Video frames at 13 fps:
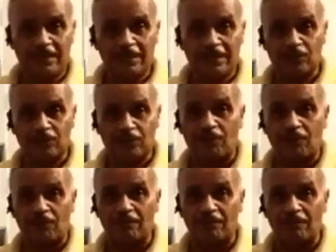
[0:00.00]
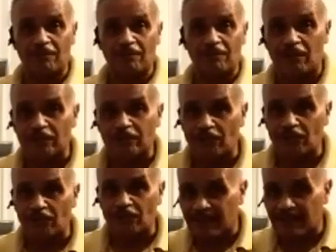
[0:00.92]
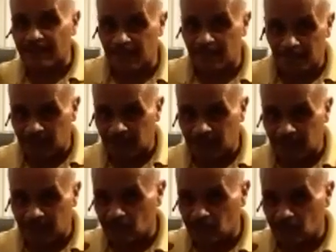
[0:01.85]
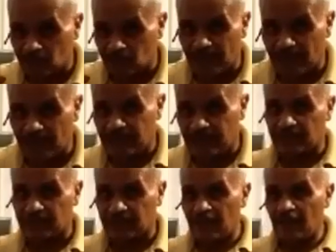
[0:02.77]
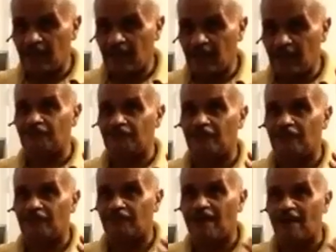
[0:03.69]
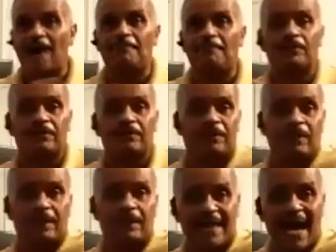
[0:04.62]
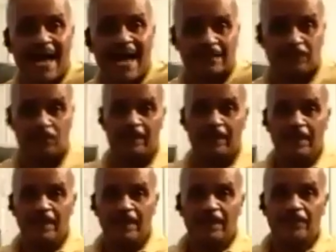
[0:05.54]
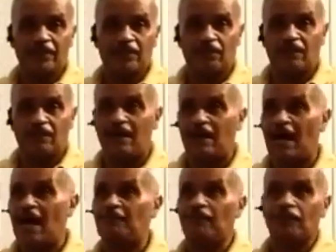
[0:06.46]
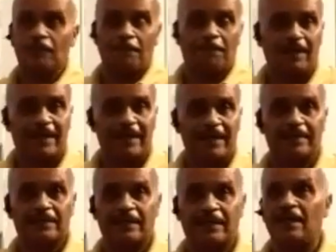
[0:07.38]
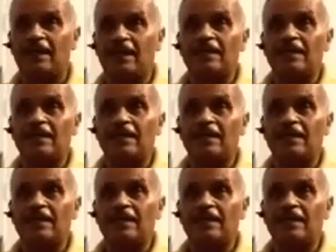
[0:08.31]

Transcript: So, you know, so you got to think about those ways of how am I going to attack this way? You know, how am I going to play this here?